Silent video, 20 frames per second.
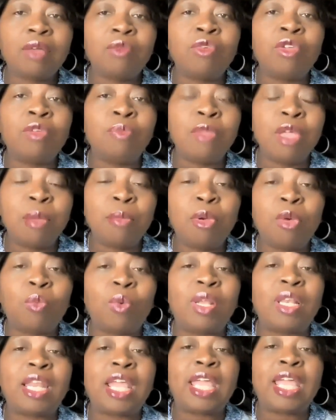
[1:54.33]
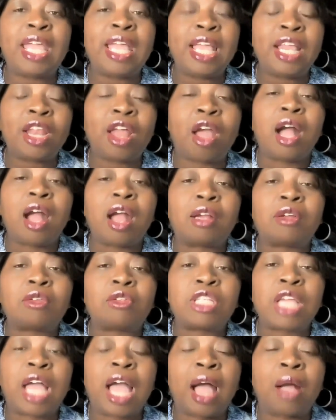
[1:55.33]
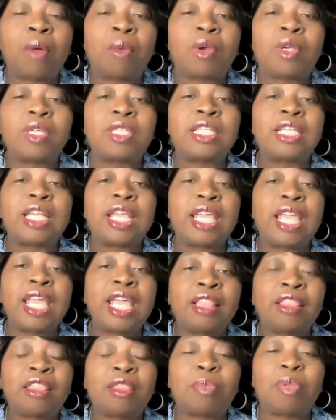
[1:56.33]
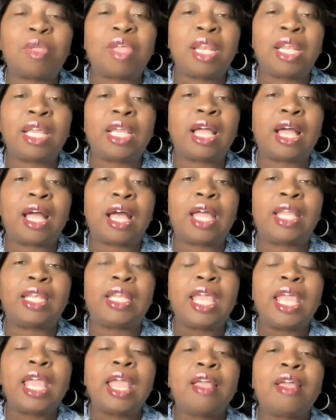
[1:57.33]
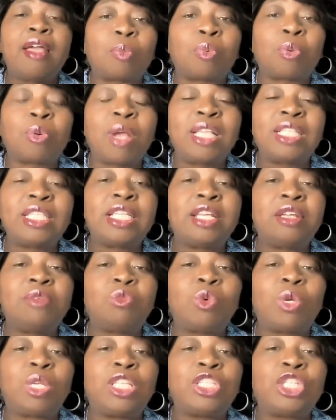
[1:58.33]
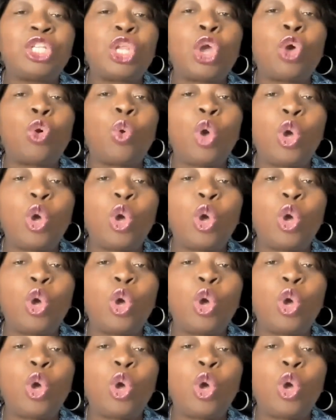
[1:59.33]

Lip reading: remember when they hit our towers and they hit the Pentagon, the president wanted to know